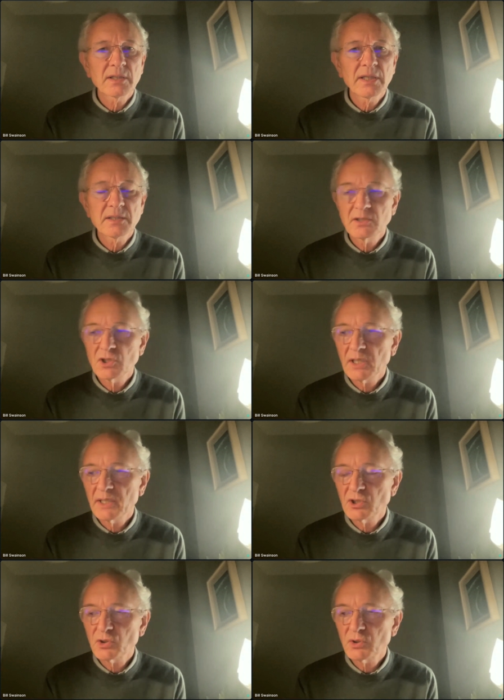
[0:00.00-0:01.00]

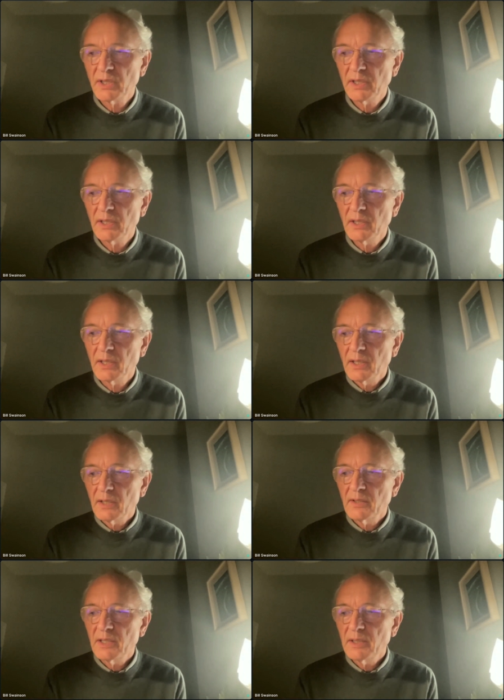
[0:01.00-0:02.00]
Geetanjali Shri,
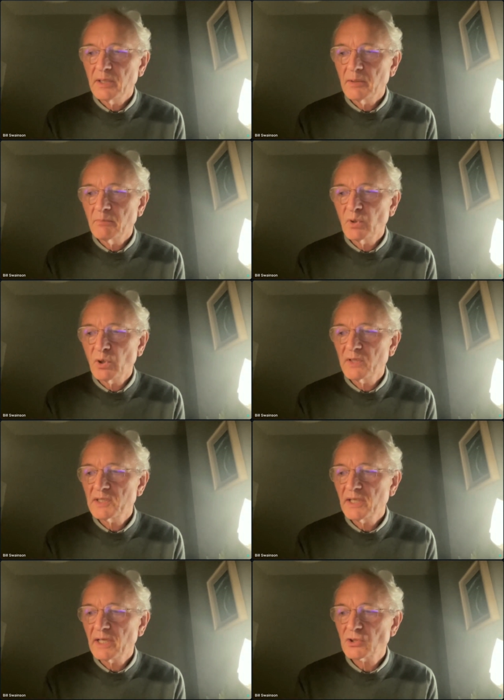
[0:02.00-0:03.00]
the Booker
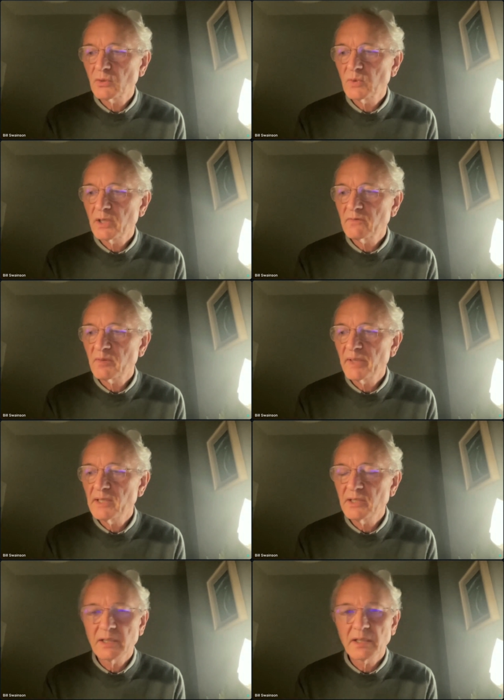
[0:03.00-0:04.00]
International winner from
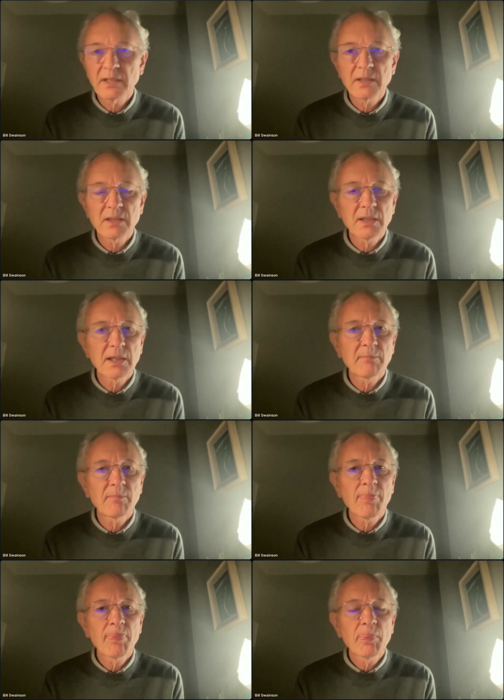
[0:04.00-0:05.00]
India,
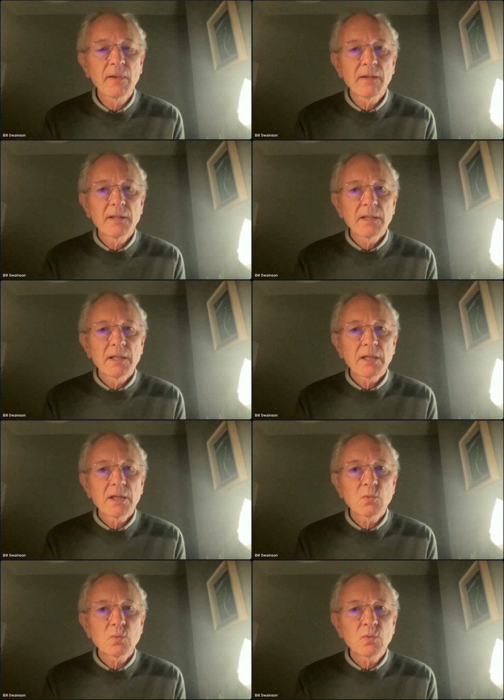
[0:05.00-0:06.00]
who
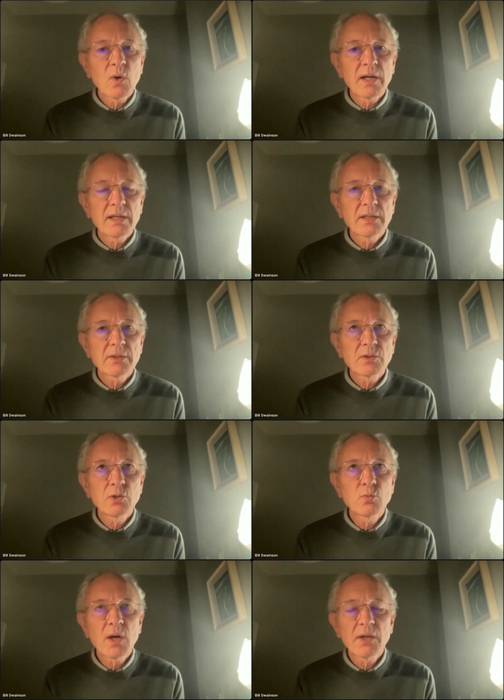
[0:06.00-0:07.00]

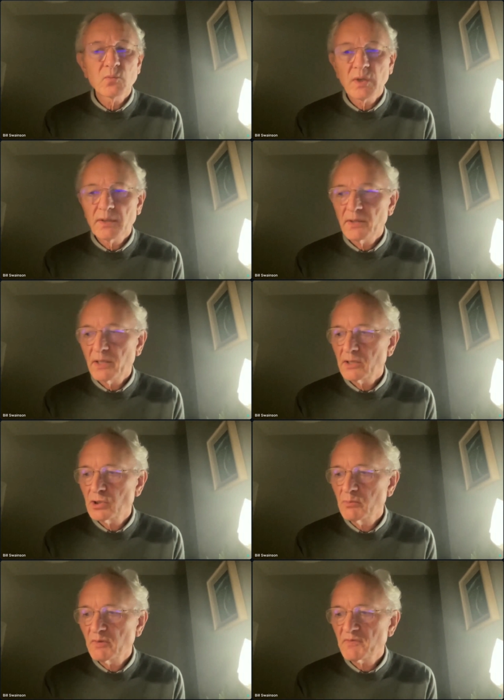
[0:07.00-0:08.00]
won
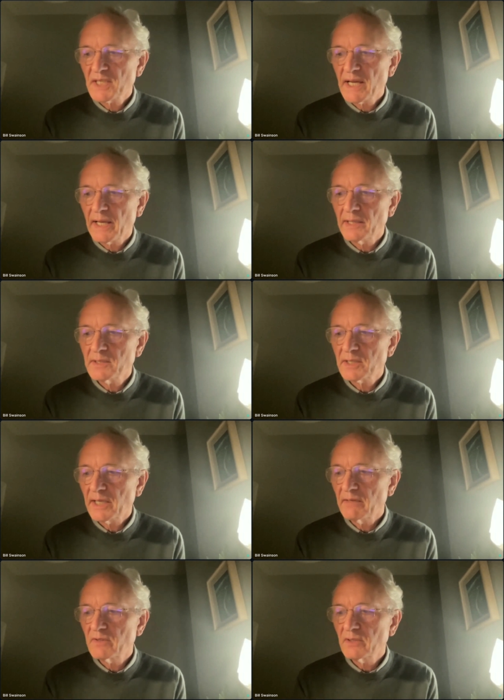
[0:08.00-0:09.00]
with Tomb of
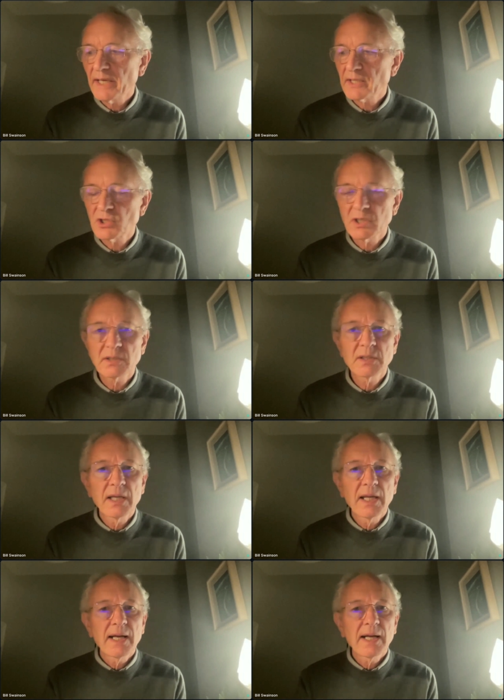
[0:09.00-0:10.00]
Sand, gave the lecture.